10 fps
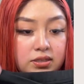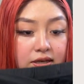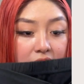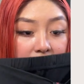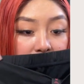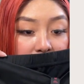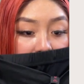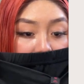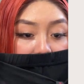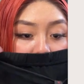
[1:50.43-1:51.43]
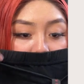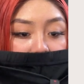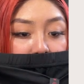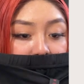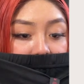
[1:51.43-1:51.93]
it's like a V. It
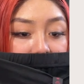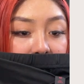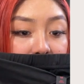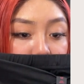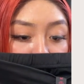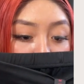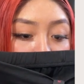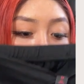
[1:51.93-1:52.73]
goes into like a V